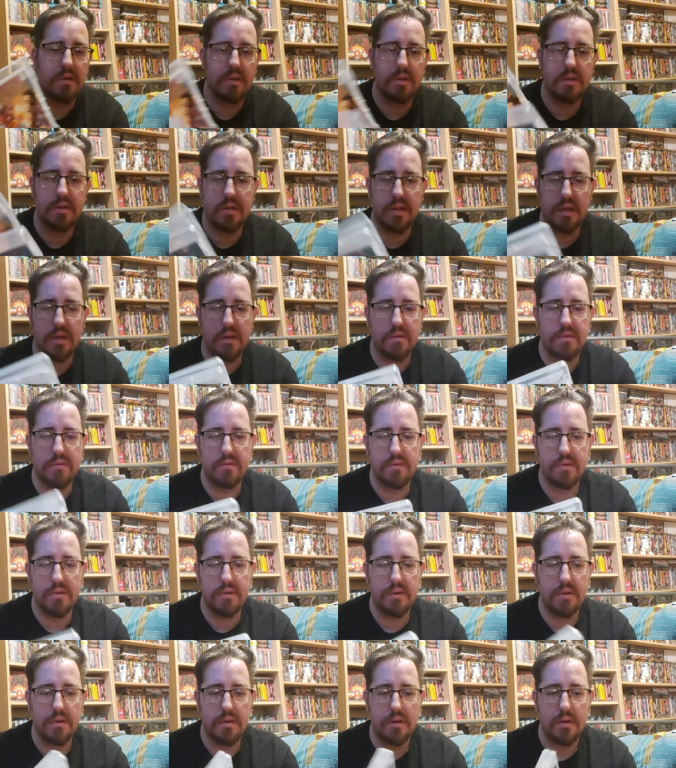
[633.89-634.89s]
instead of
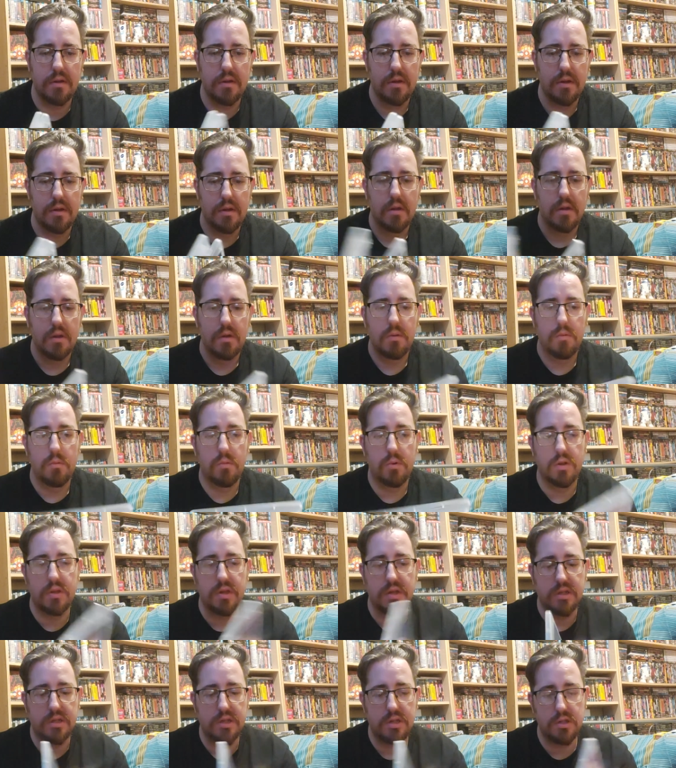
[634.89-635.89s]
what
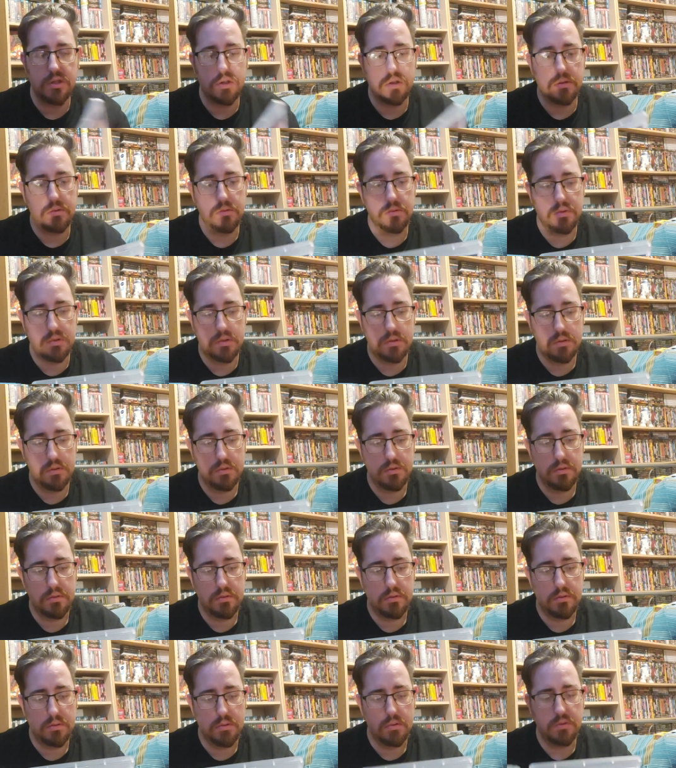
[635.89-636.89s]
they did use.
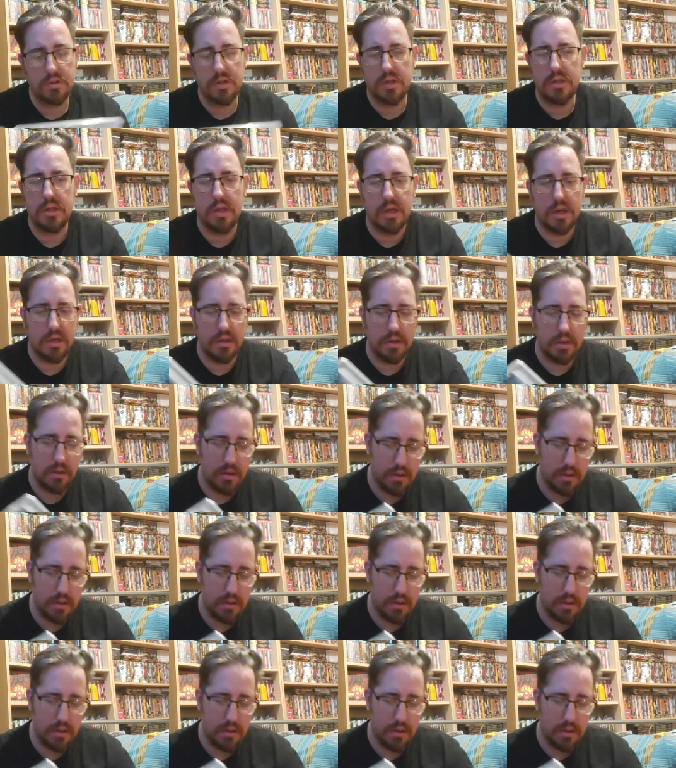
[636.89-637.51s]
Or did they?